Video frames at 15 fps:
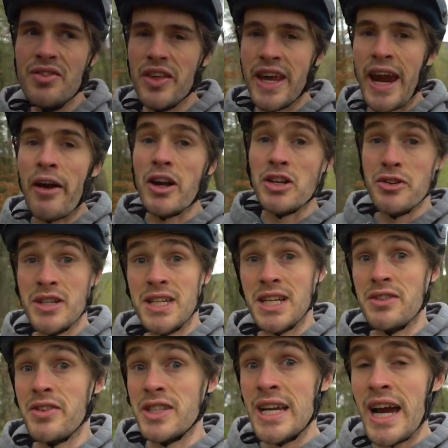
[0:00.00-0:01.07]
the
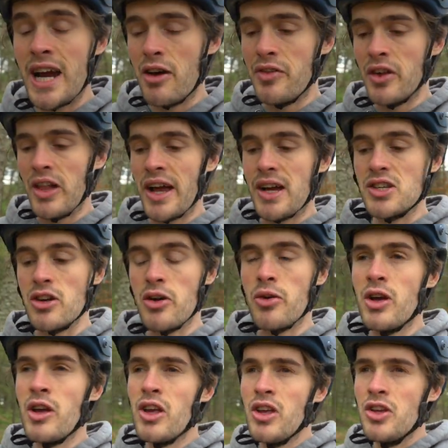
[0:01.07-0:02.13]
characteristics of a tyre, if you like, so
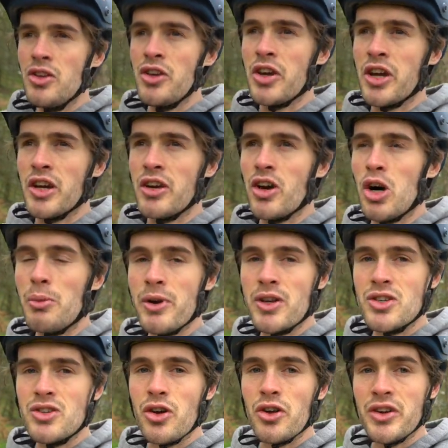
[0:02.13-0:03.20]
you can
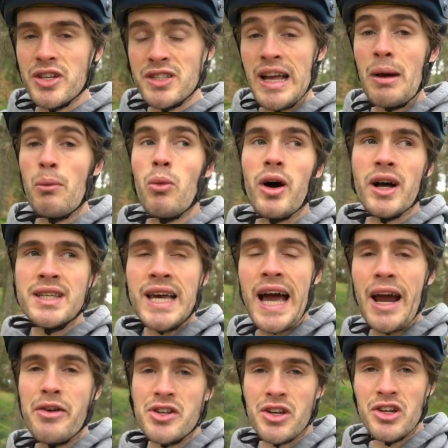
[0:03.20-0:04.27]
almost understand what a
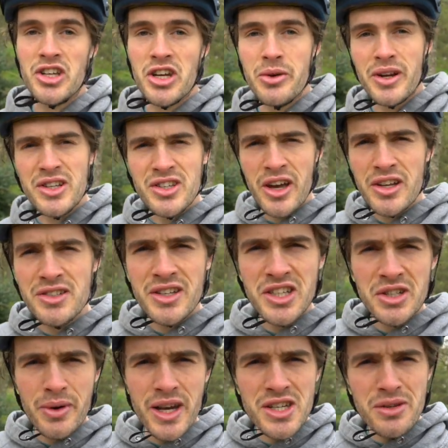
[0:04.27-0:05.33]
tyre is going to do in a certain
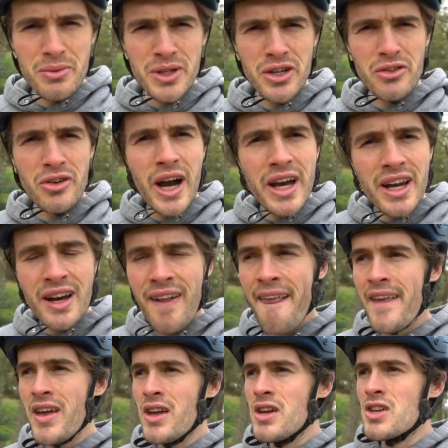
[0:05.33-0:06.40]
situation when you're riding.
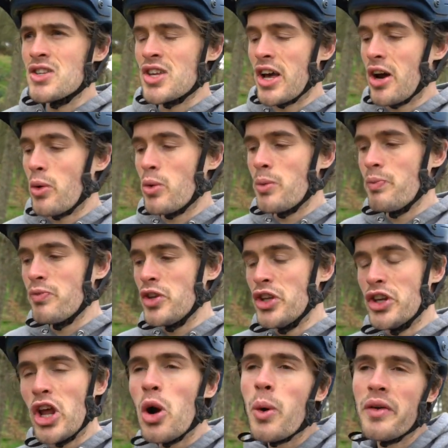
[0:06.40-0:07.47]
So you
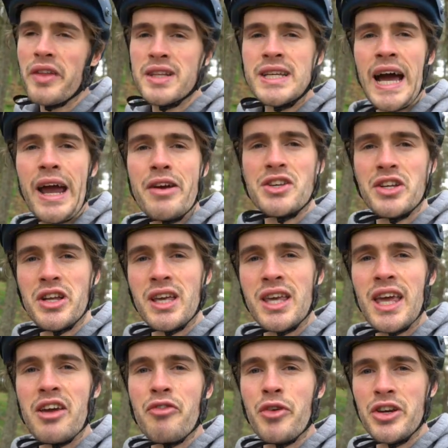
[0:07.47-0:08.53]
know when the tyre is going to
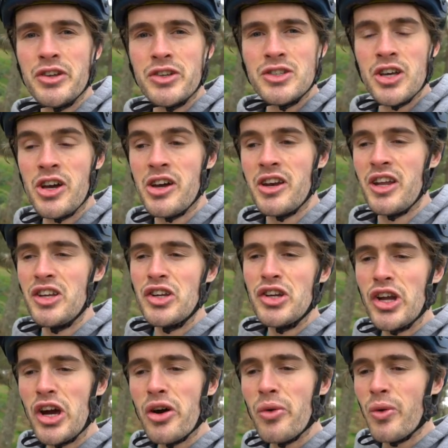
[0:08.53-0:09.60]
give when you're turning, you
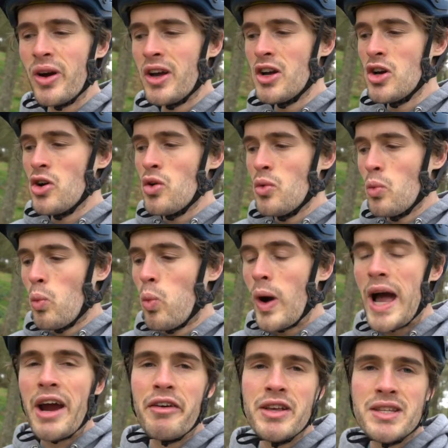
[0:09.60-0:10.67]
know
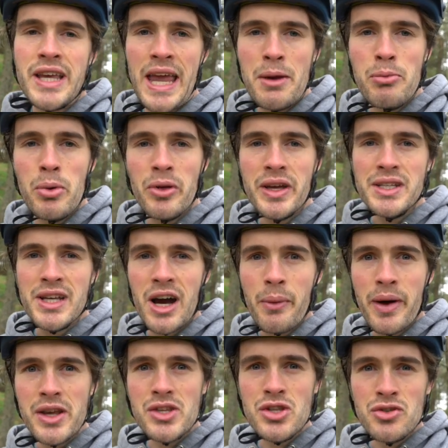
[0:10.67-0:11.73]
where its capabilities are,
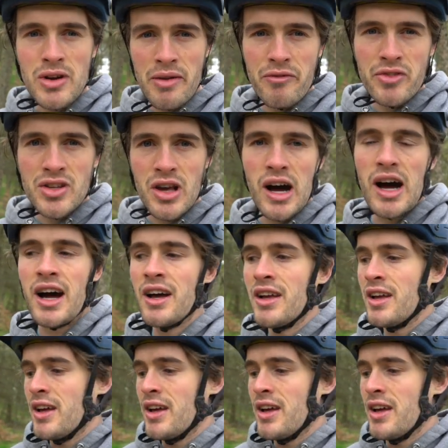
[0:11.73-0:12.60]
where its strengths are.